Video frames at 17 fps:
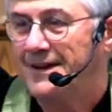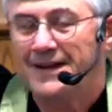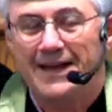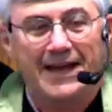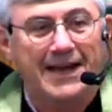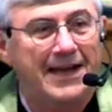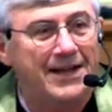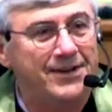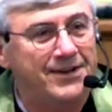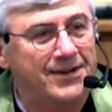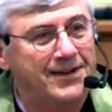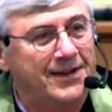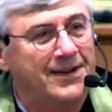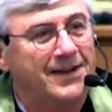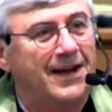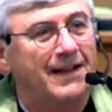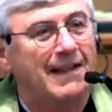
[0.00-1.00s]
And
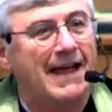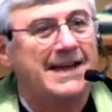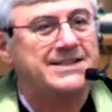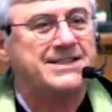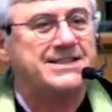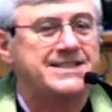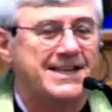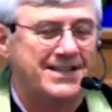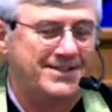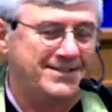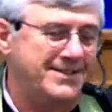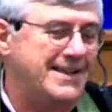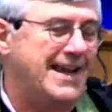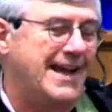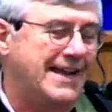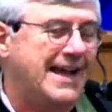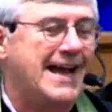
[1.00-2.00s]
Elijah said,
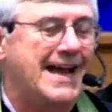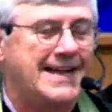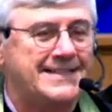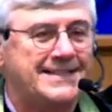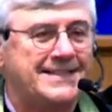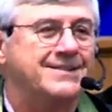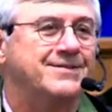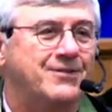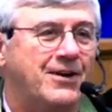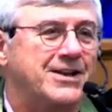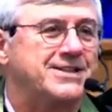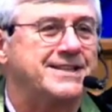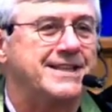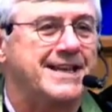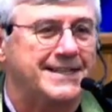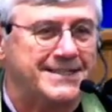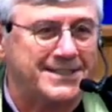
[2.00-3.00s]
Yeah, guys, watch
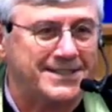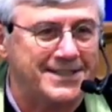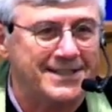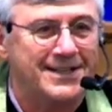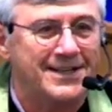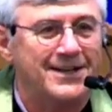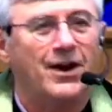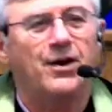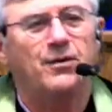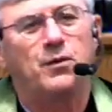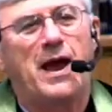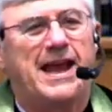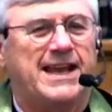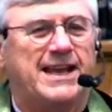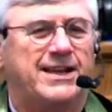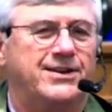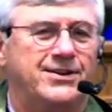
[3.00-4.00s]
this. Oh,
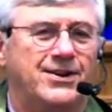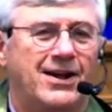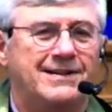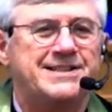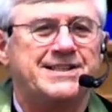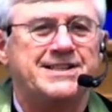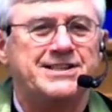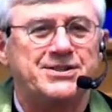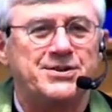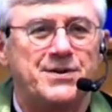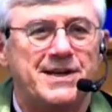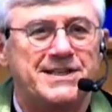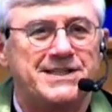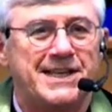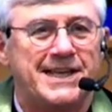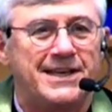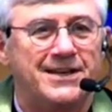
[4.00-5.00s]
wait, no, this is too
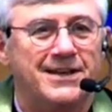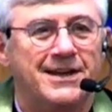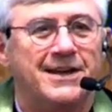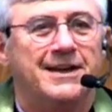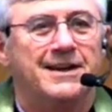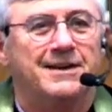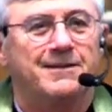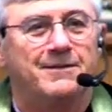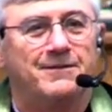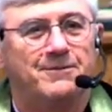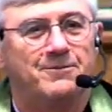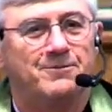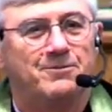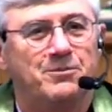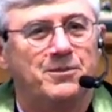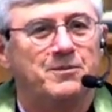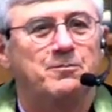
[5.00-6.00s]
easy.
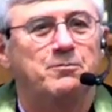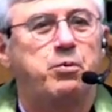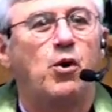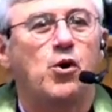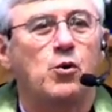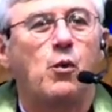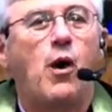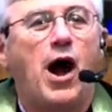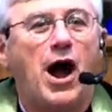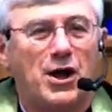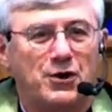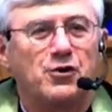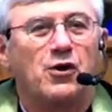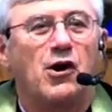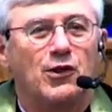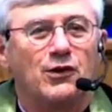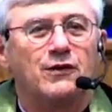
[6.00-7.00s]
Pour
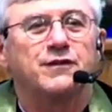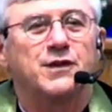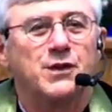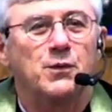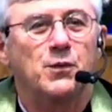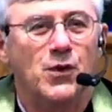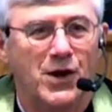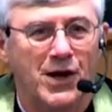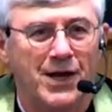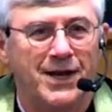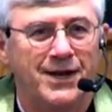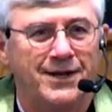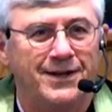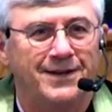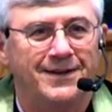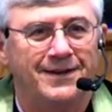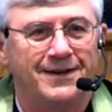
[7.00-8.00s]
water all over the wood.
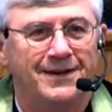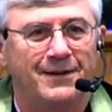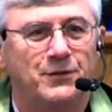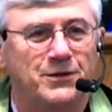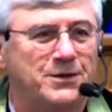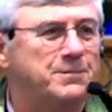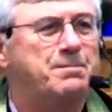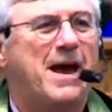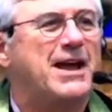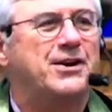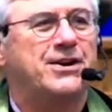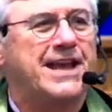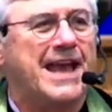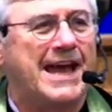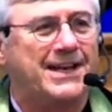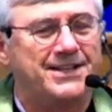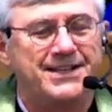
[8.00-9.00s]
Better
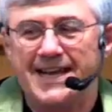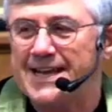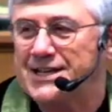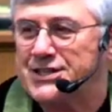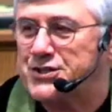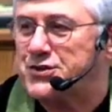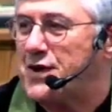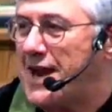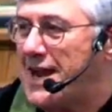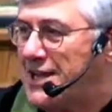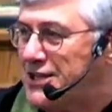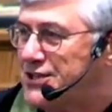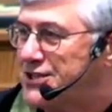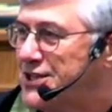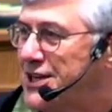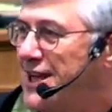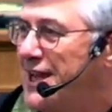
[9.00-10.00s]
yet, dig a
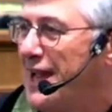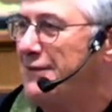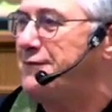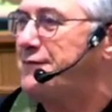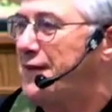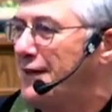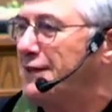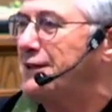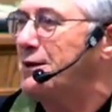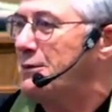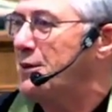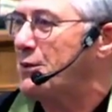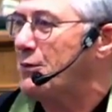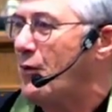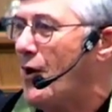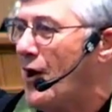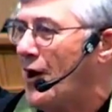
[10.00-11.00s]
trench and fill it
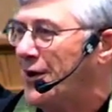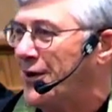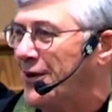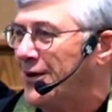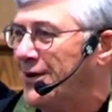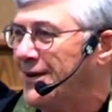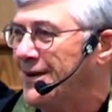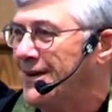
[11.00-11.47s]
with water.